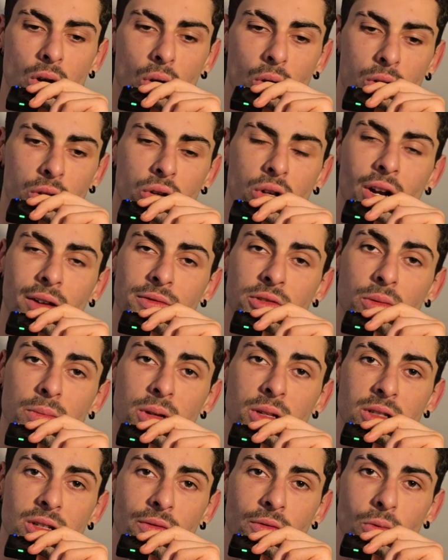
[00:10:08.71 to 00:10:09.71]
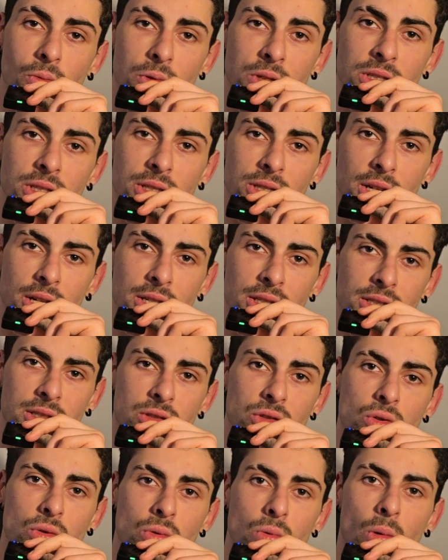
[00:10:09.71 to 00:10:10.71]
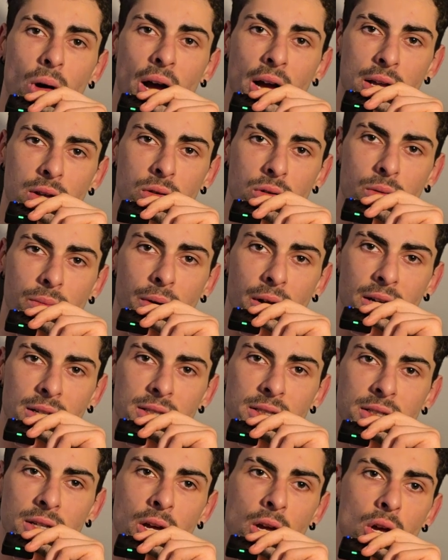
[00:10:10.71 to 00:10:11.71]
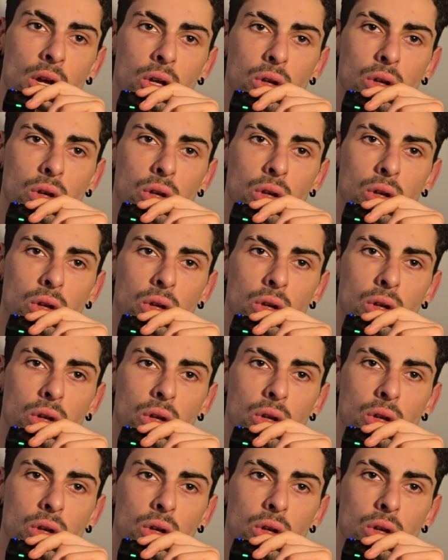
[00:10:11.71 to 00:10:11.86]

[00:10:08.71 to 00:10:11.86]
or you can have so many different reasons as to why you're depressed.